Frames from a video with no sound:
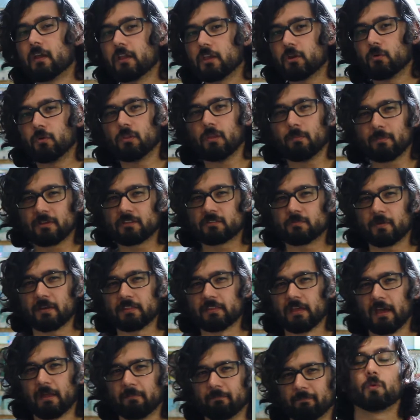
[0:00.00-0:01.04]
You know, let me explain
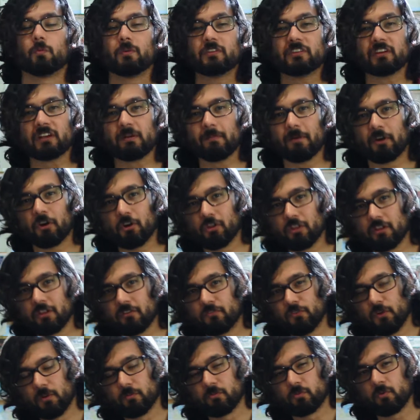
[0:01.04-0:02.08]
that. When we talk about early
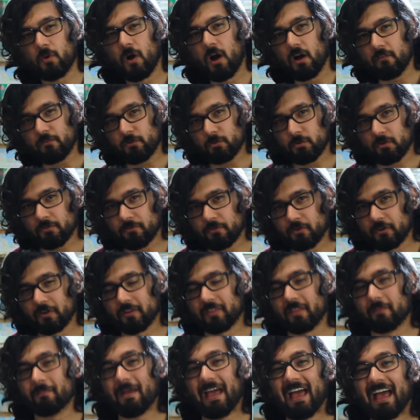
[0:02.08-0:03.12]
films, we often refer to
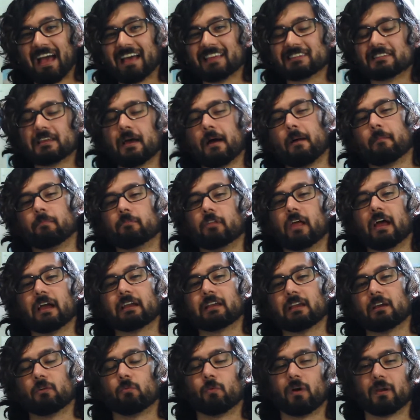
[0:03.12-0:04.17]
them as
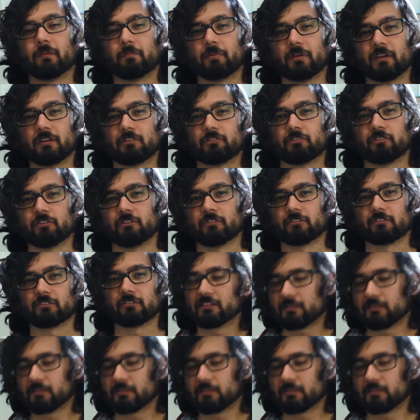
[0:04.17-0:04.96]
black and white pictures,